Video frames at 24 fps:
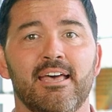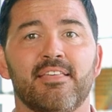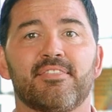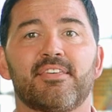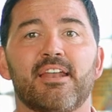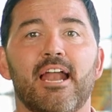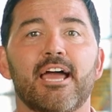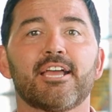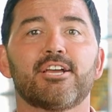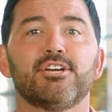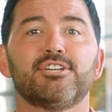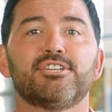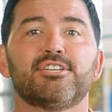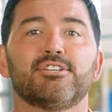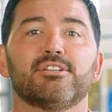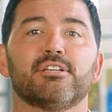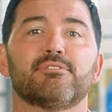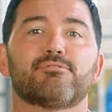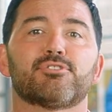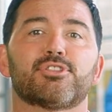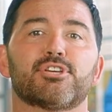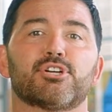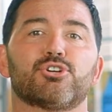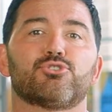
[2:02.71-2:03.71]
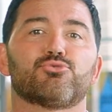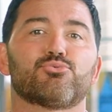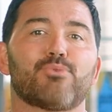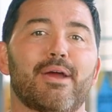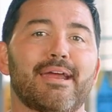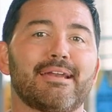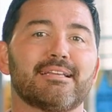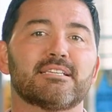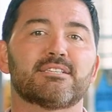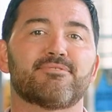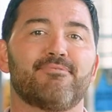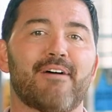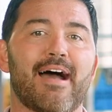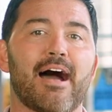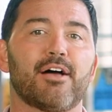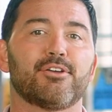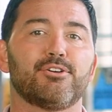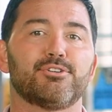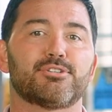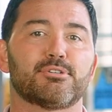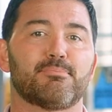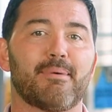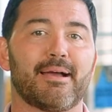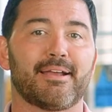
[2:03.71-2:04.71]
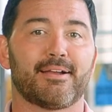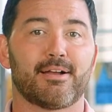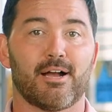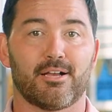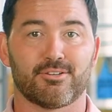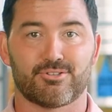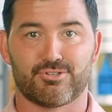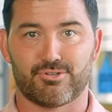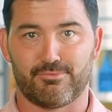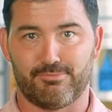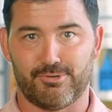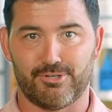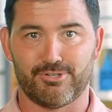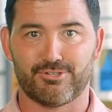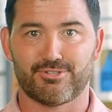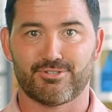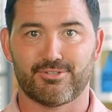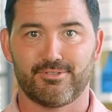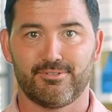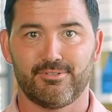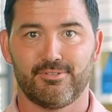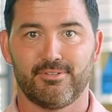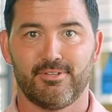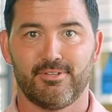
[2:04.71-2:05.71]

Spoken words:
then I could deliver the greatest value to my customers.